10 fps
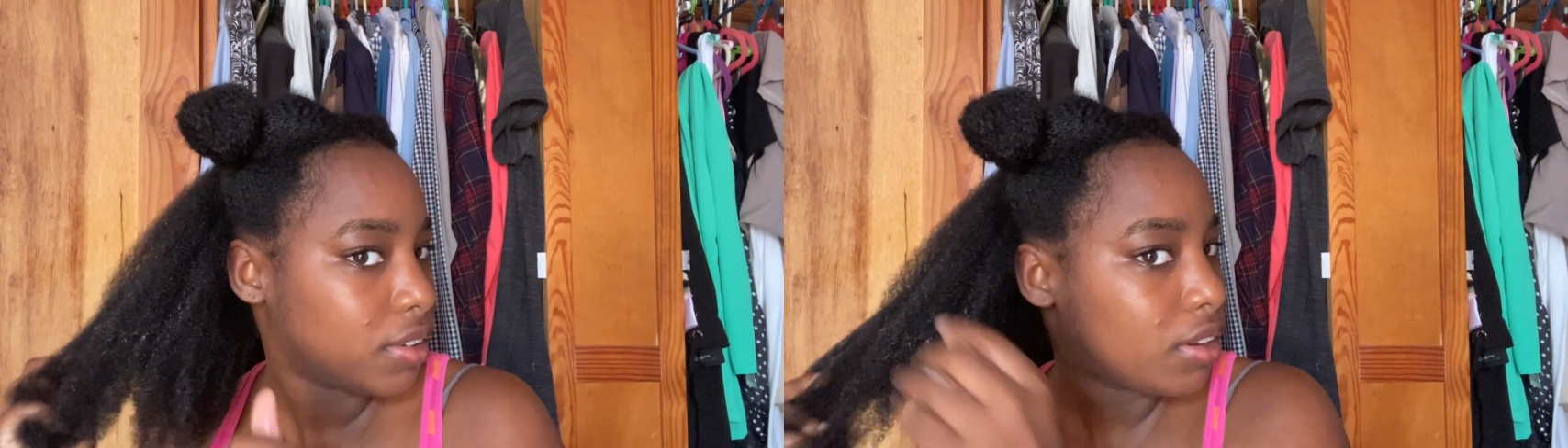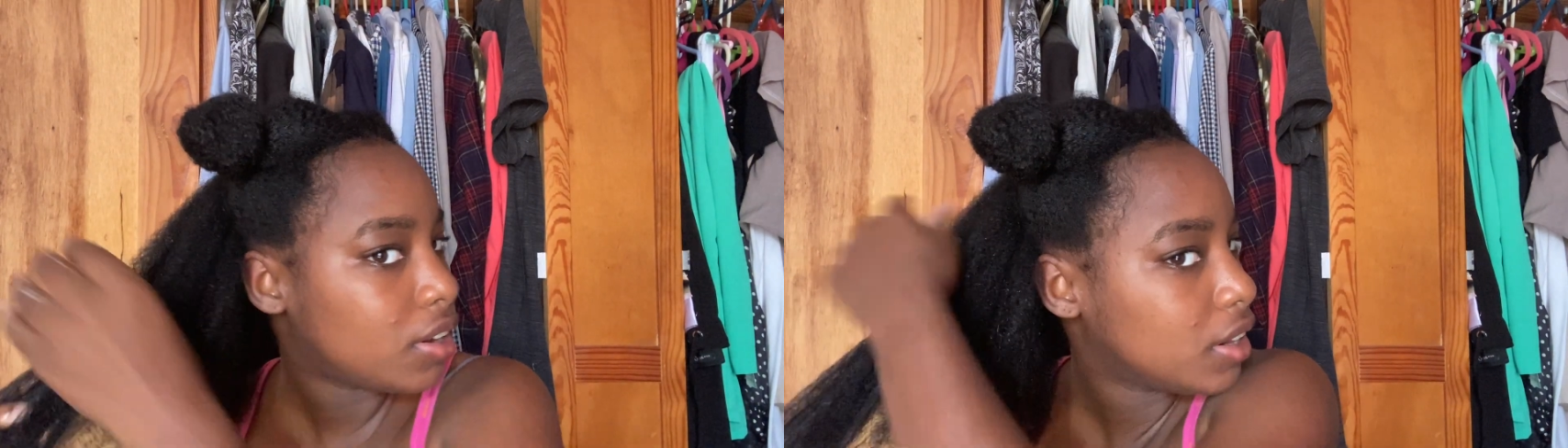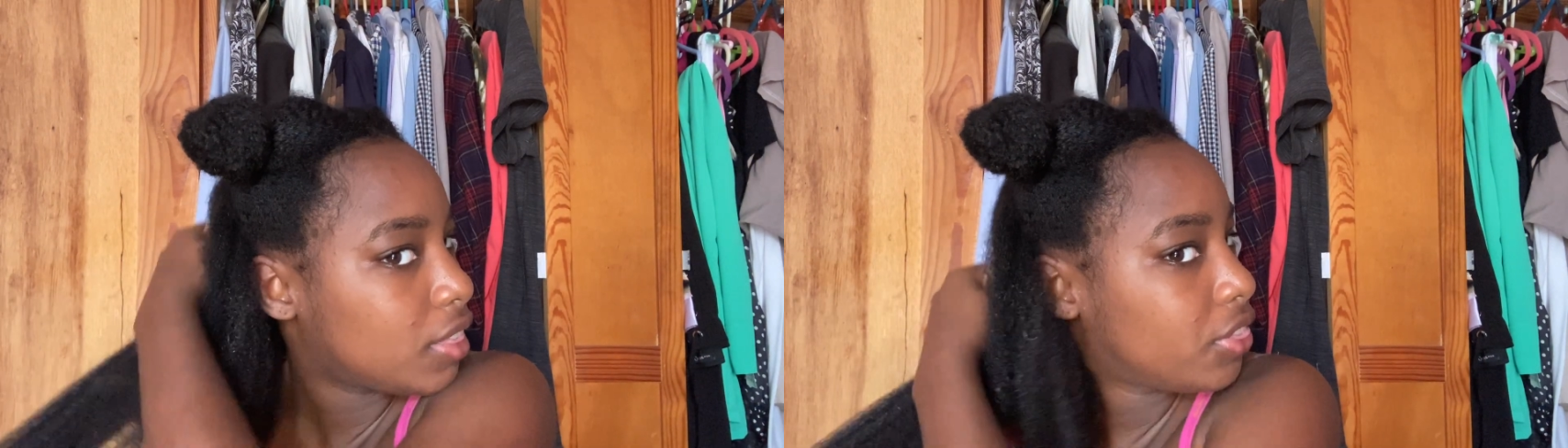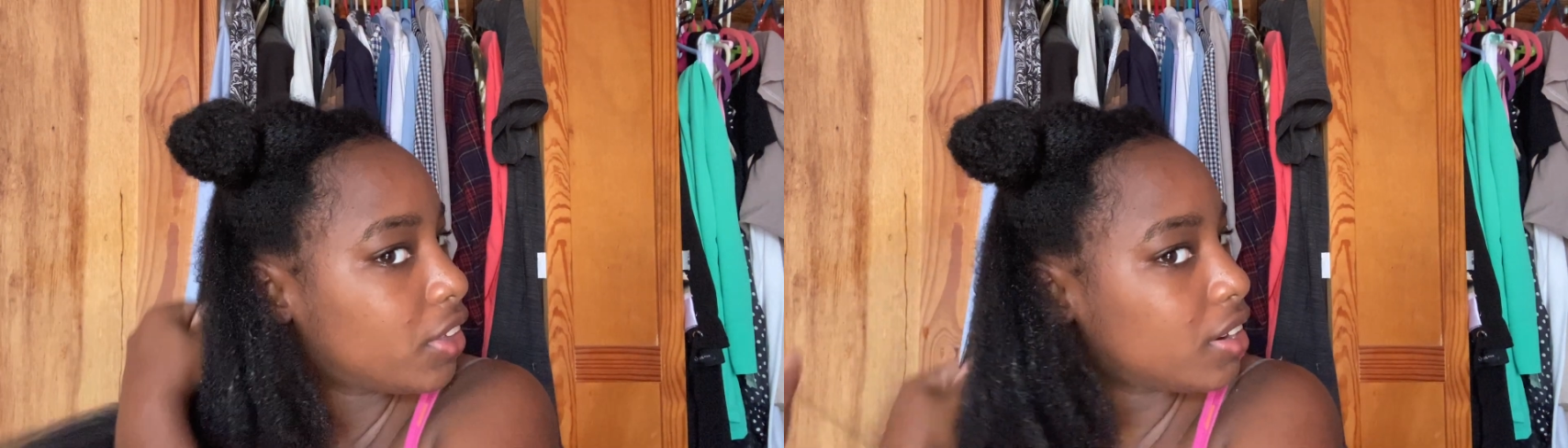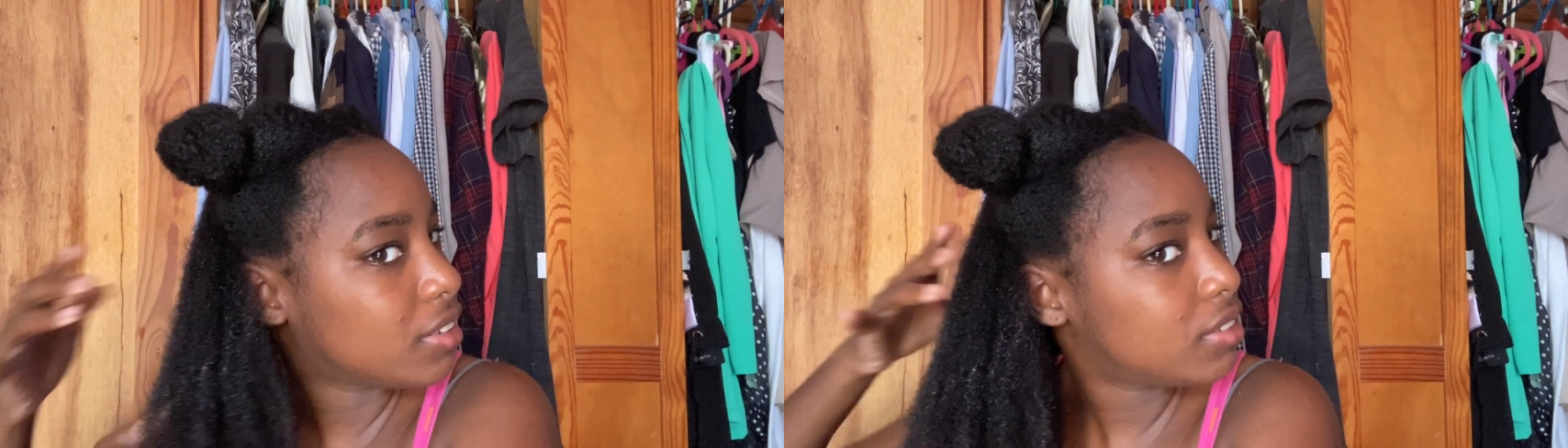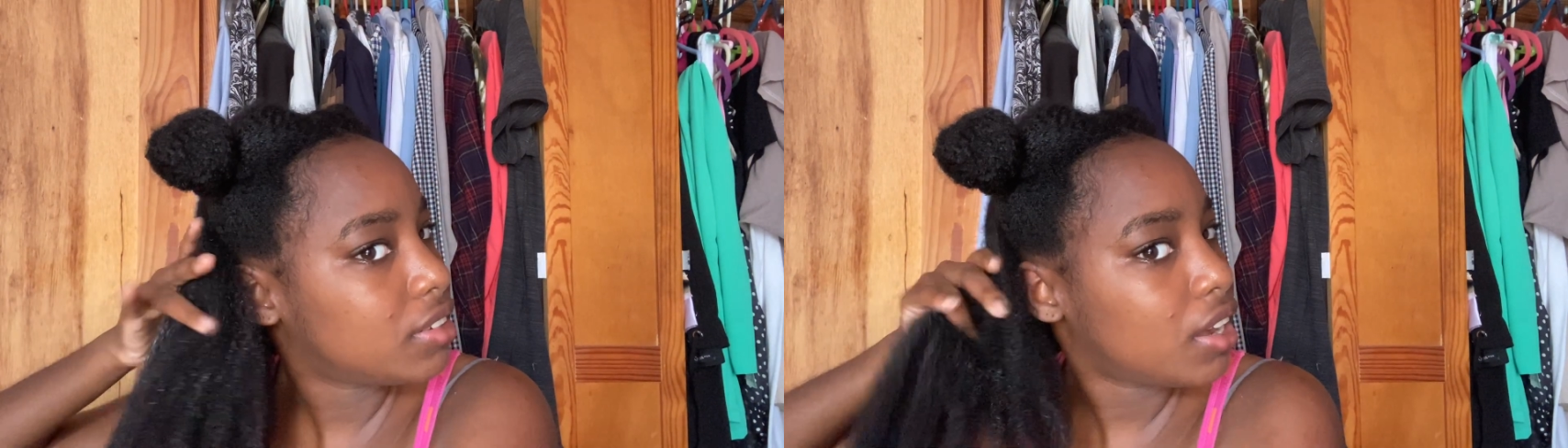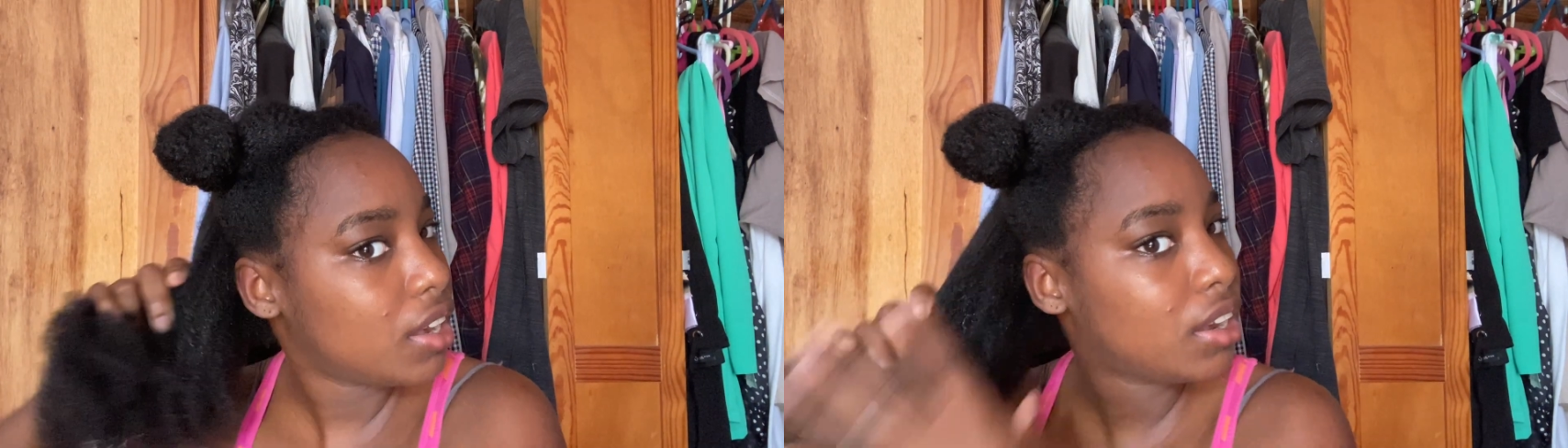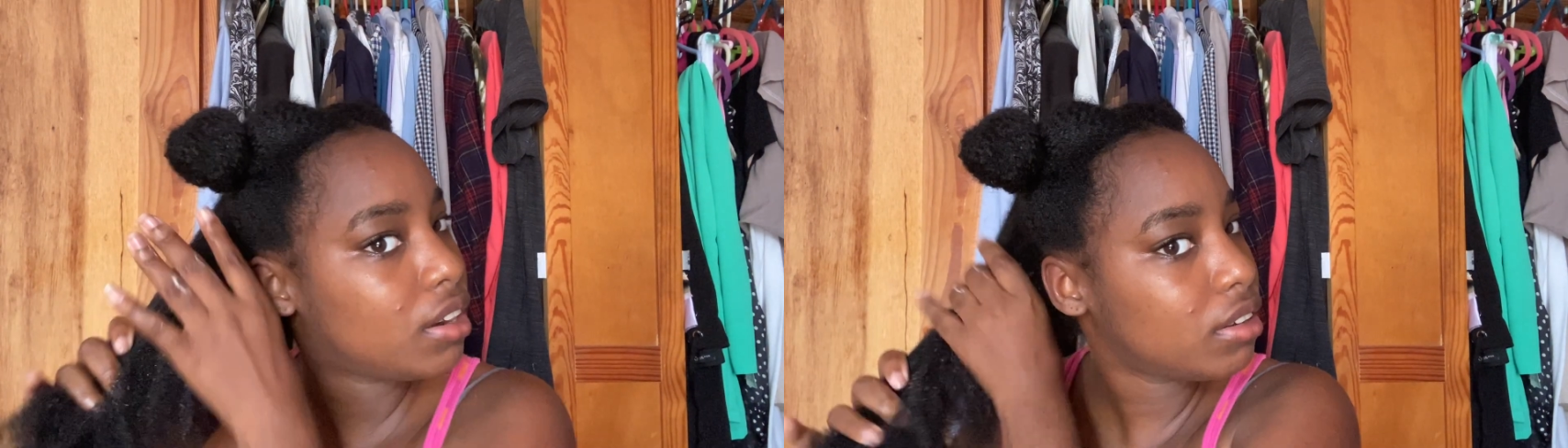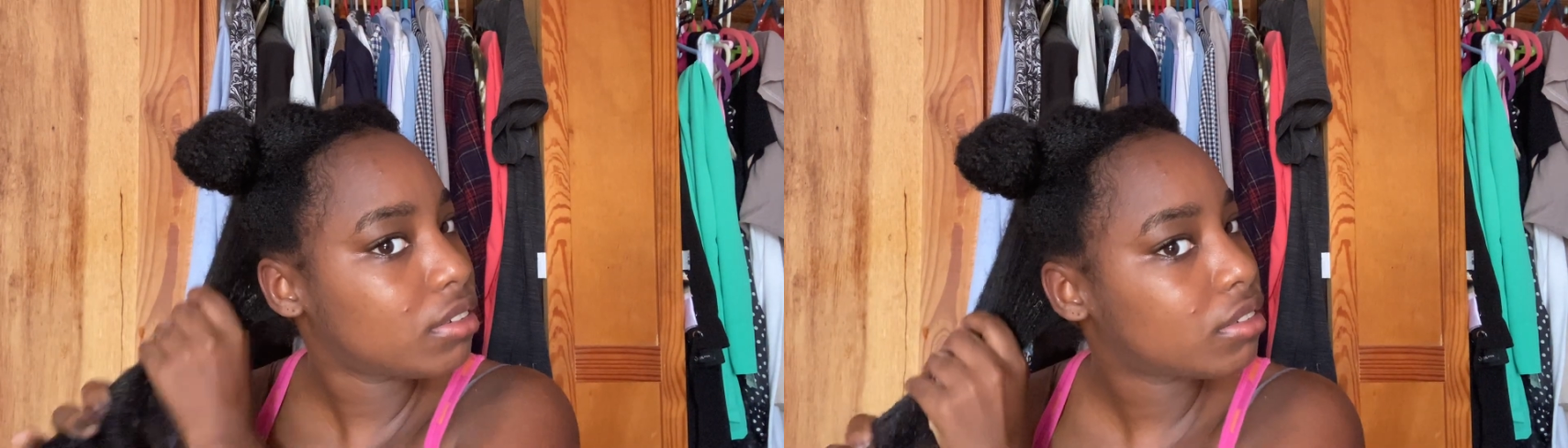on the thinner side